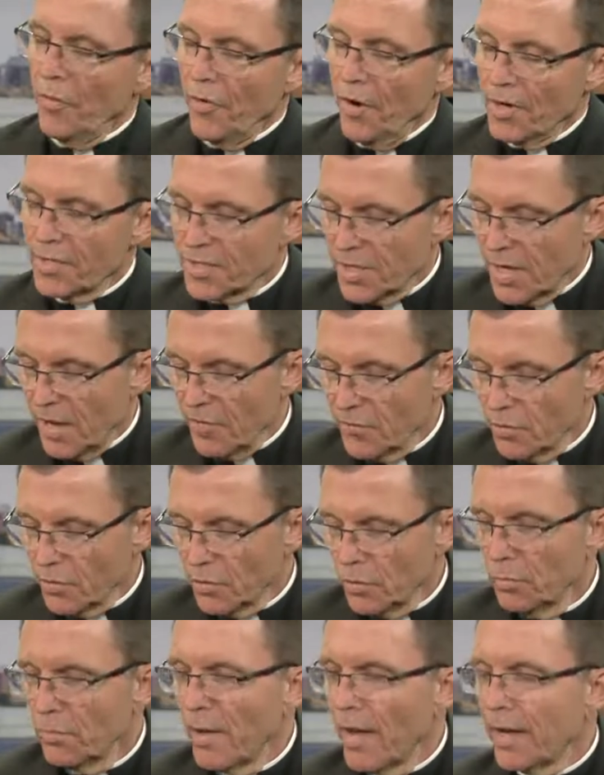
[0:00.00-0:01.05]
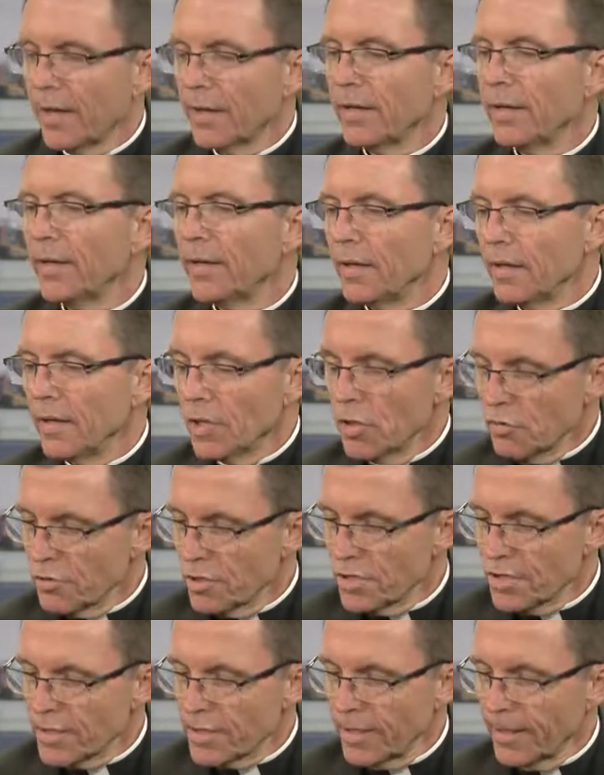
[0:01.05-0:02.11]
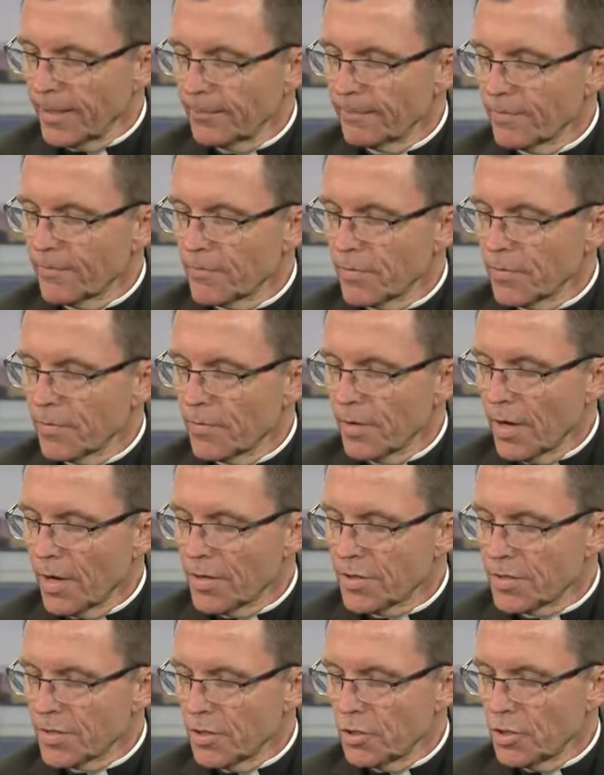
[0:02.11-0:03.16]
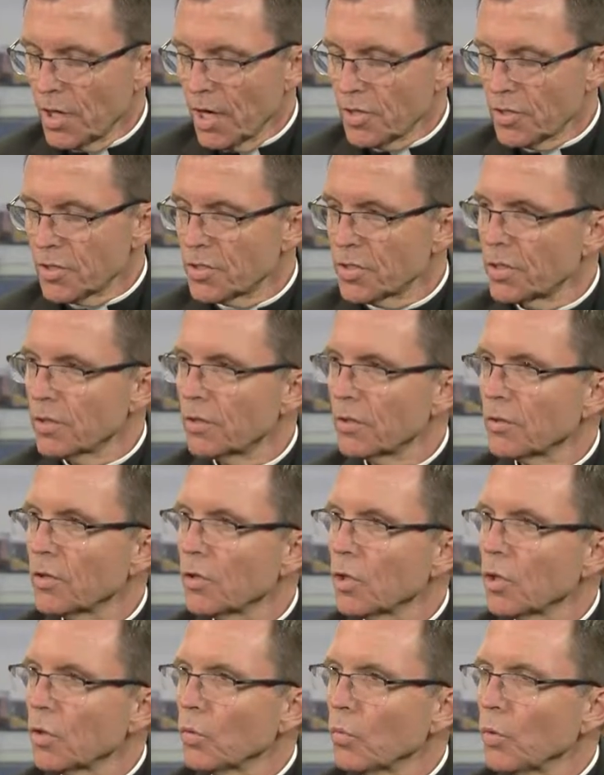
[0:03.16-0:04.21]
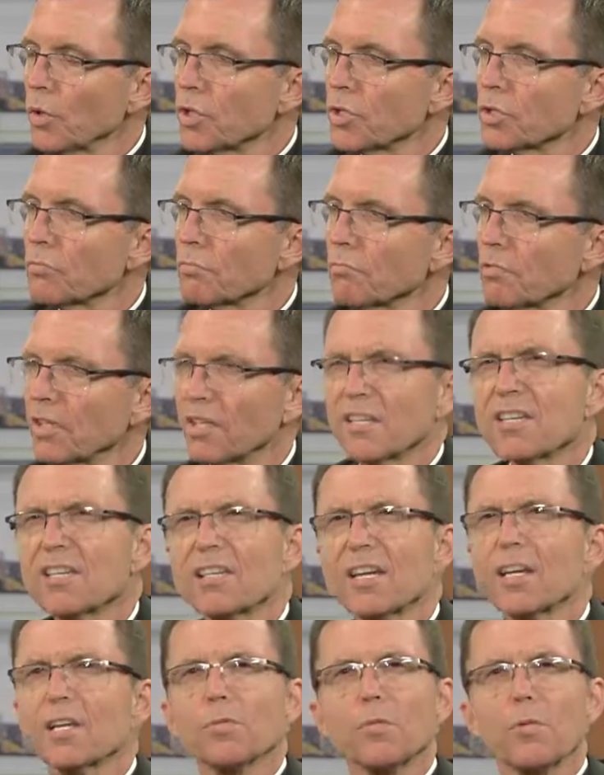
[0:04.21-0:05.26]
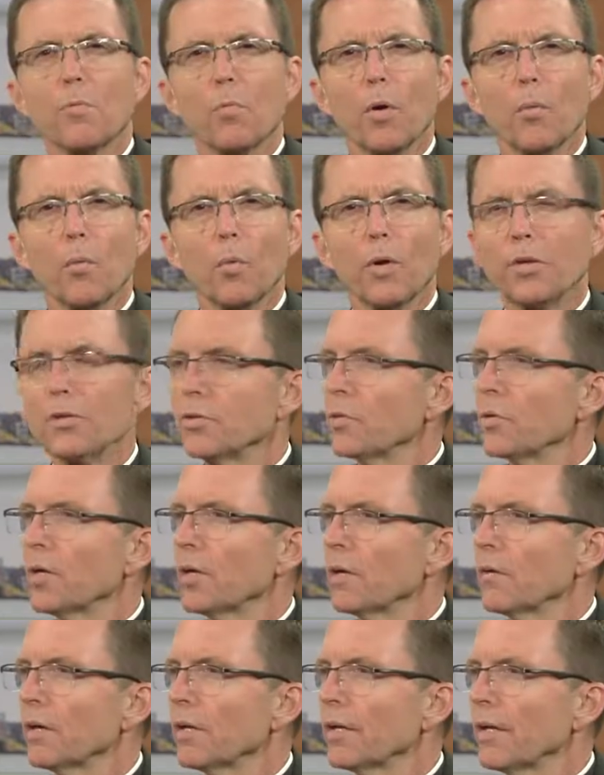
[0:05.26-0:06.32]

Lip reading: our Savior, you make an interesting suggestion, which really syncs with what we do here on